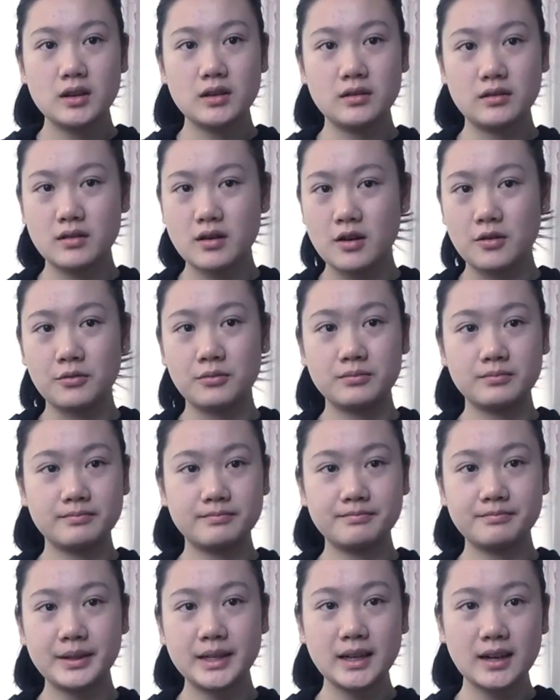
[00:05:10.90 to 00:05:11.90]
No,
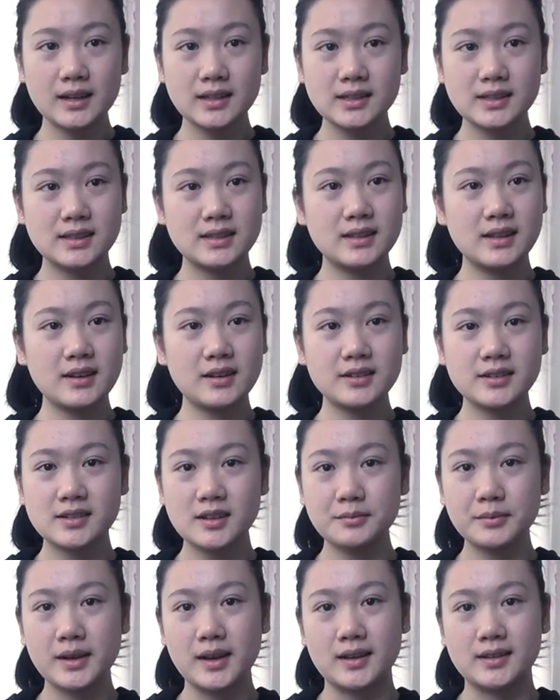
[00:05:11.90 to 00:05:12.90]
because there are
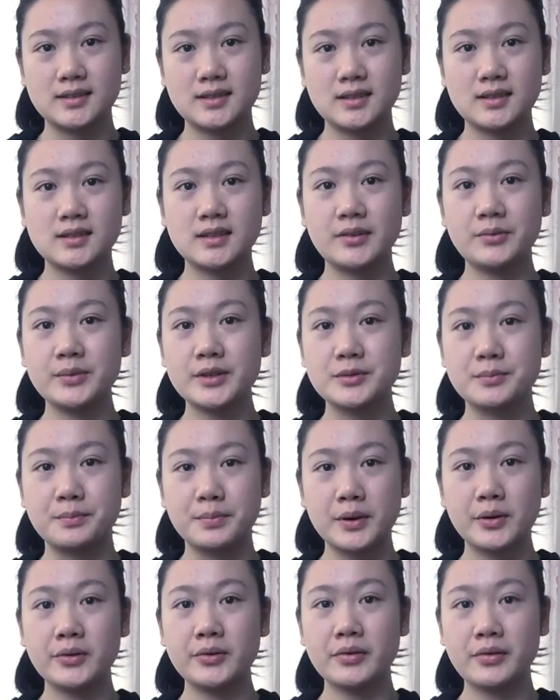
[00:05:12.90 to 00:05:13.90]
some cases in which
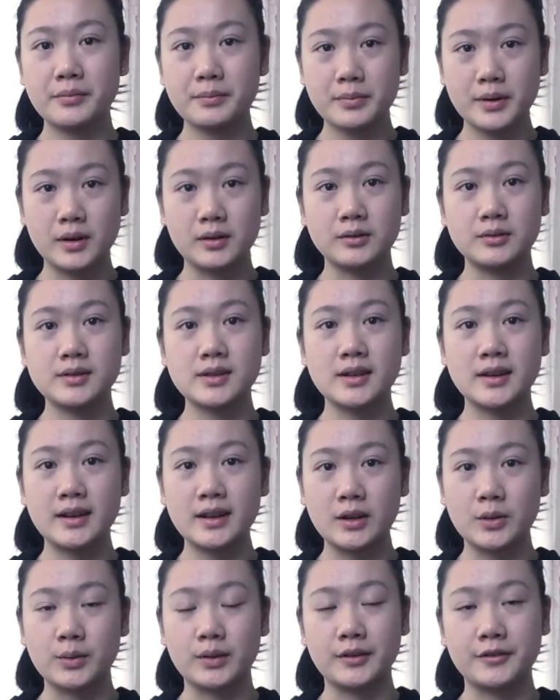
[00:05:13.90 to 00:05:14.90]
both pose an
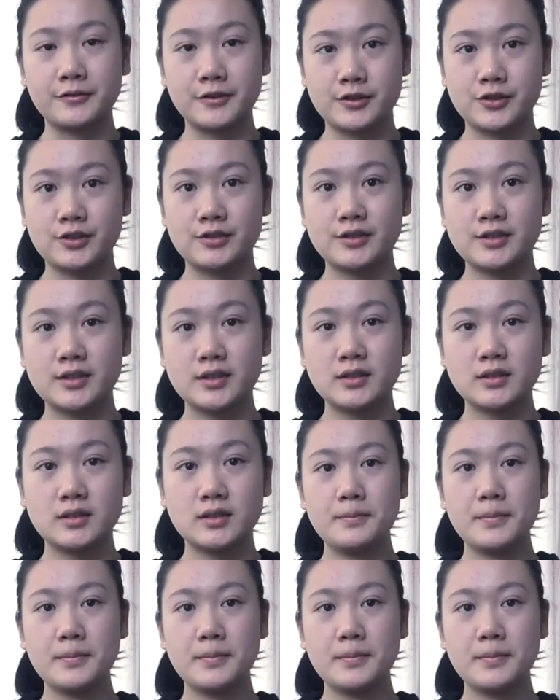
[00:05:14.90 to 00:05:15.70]
equal efficiency.